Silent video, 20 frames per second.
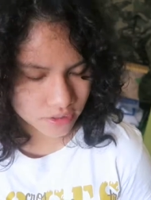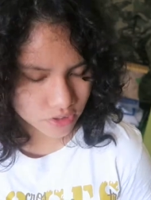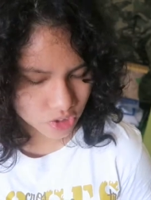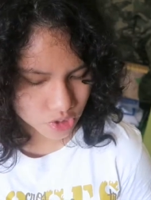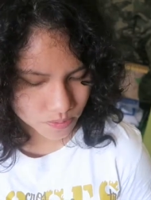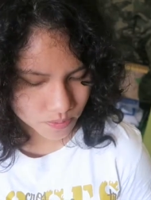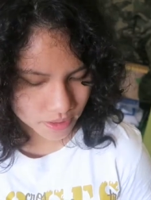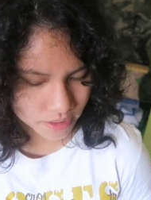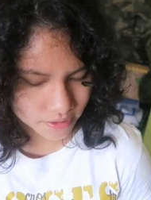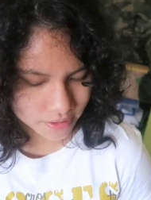I
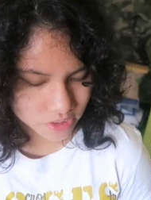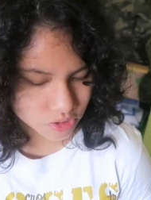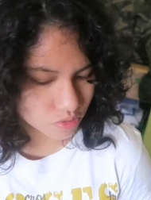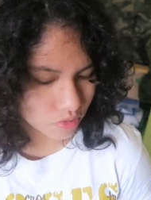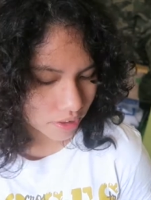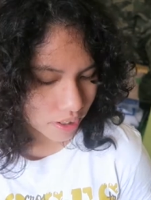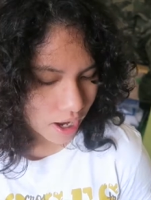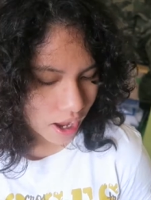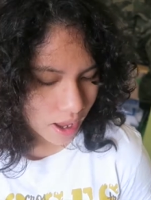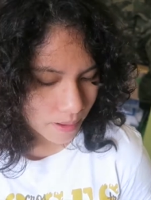just picked this
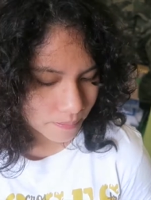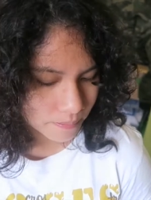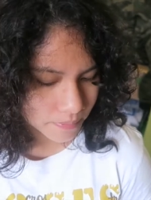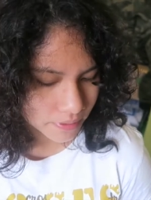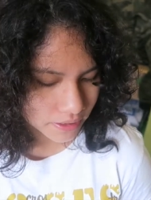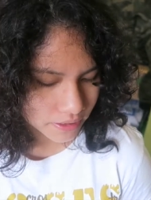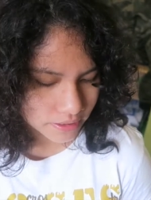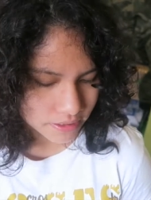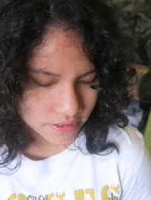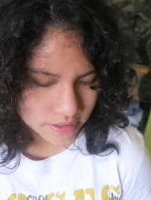one up
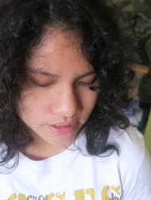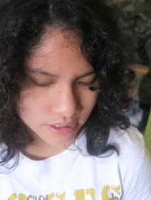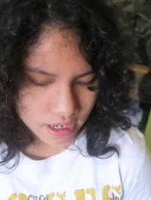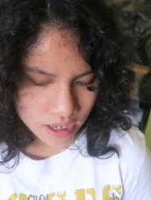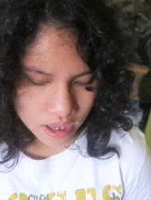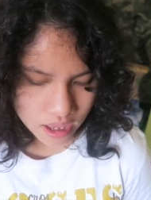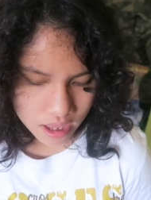because